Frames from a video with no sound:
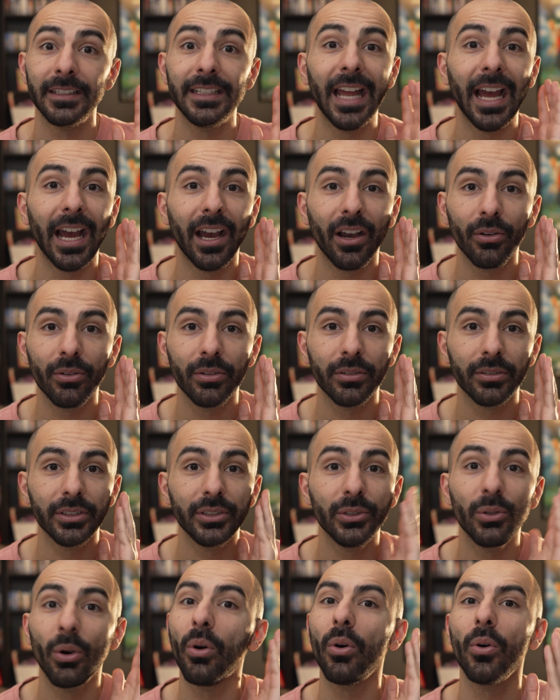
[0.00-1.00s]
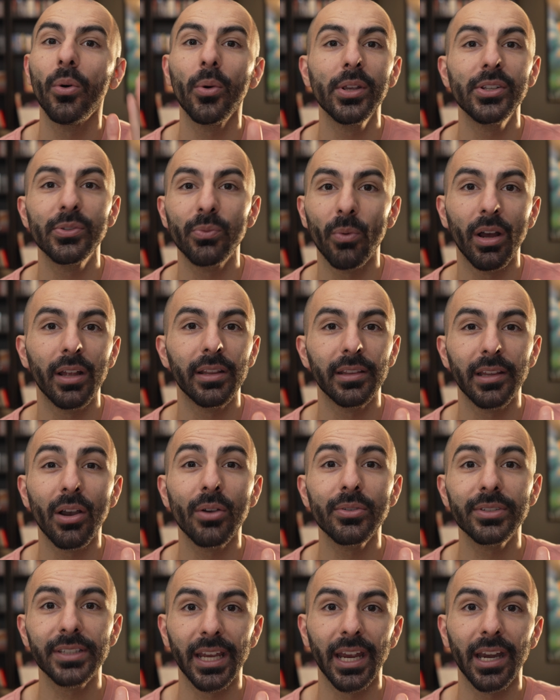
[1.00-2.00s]
Now, you always want
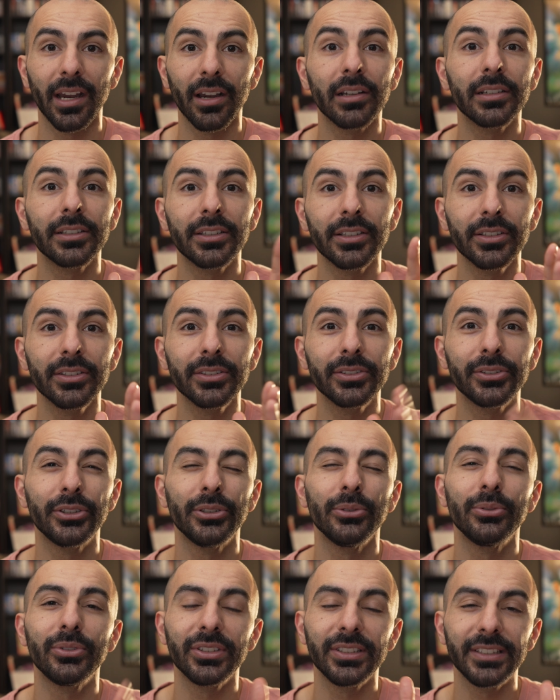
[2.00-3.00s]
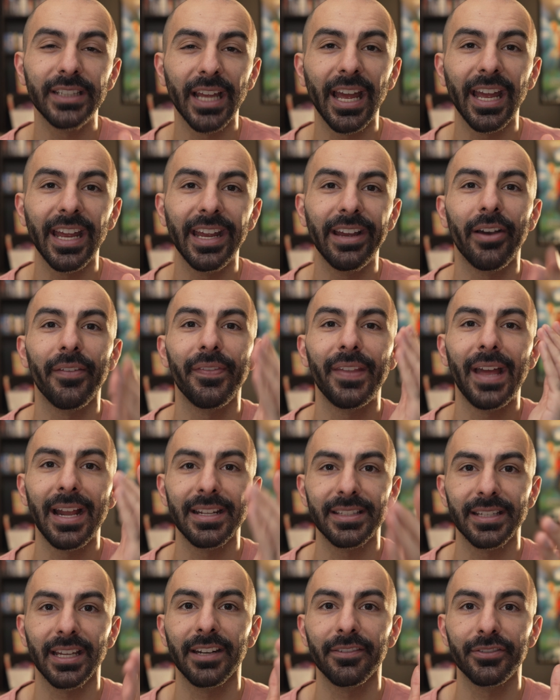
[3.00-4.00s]
those characters to stay on that
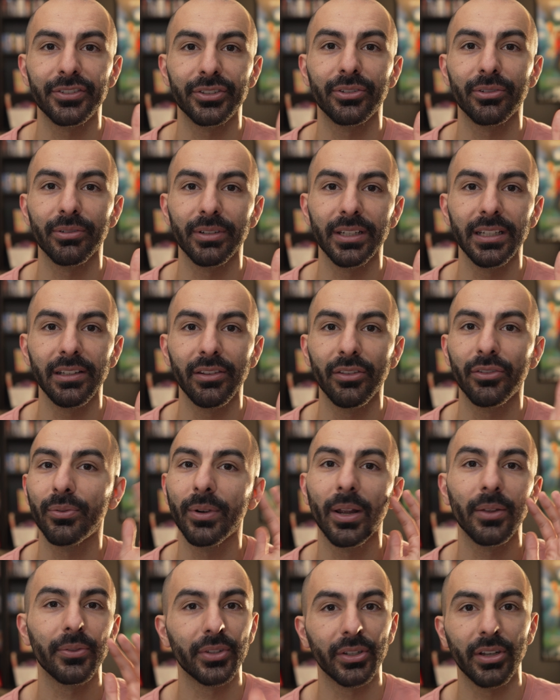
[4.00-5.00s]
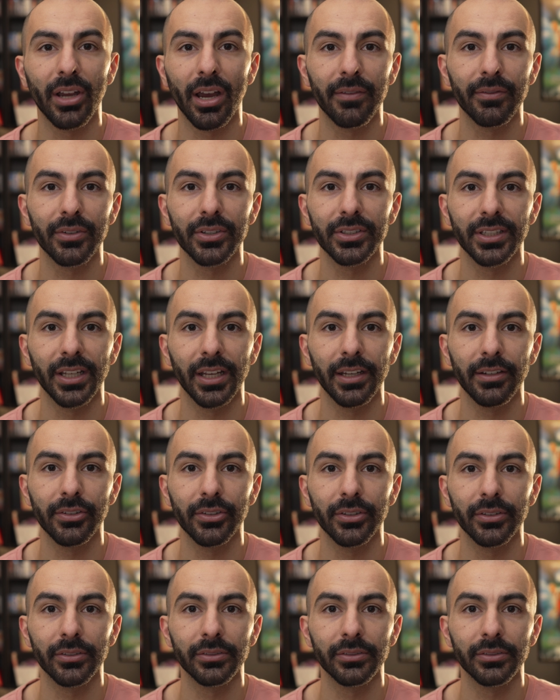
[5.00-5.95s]
side of screen throughout the conversation.